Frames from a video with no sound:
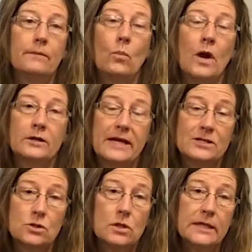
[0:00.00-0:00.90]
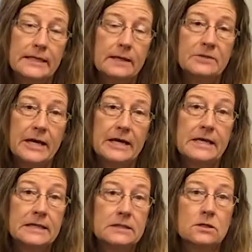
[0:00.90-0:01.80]
While National Cleanup Day
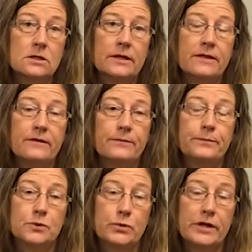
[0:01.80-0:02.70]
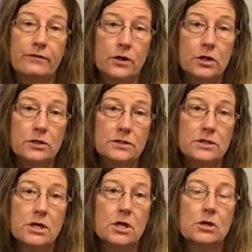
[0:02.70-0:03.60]
is on the
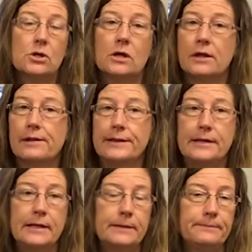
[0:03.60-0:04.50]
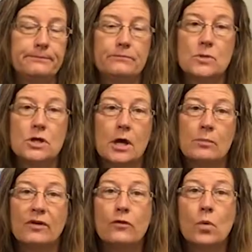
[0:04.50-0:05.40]
21st, you can clean up, you
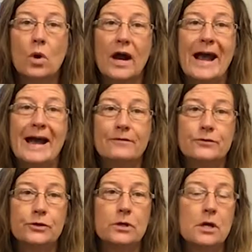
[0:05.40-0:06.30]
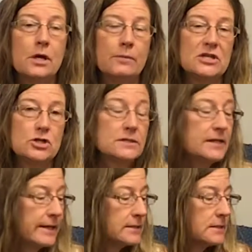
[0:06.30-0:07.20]
know, before or after. But
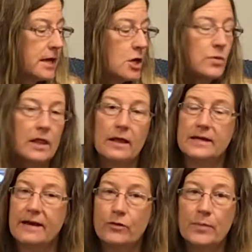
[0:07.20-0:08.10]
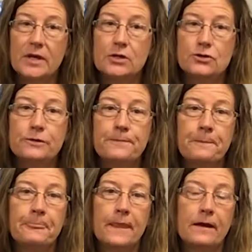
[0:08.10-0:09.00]
just let us know. We'd like to have a picture
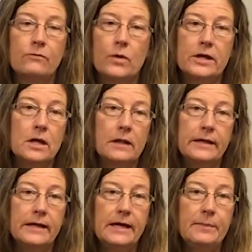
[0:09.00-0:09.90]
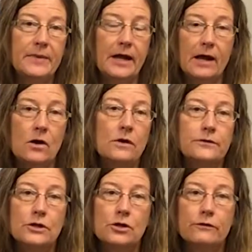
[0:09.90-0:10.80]
of what you clean up and how
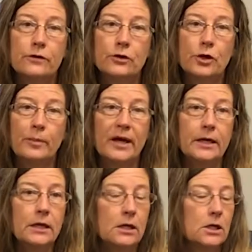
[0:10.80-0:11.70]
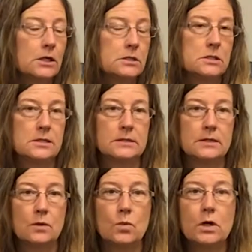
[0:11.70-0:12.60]
often you fill your bucket. You can do
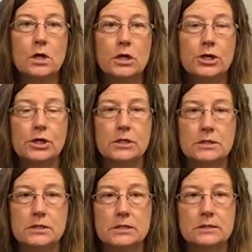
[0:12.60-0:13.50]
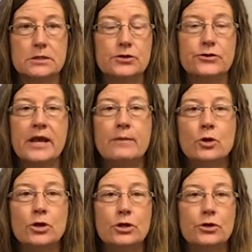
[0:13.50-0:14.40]
this at work. You can do this in your
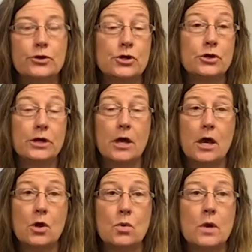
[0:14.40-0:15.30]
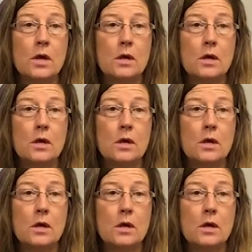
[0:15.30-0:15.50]
neighborhood. Or you can go,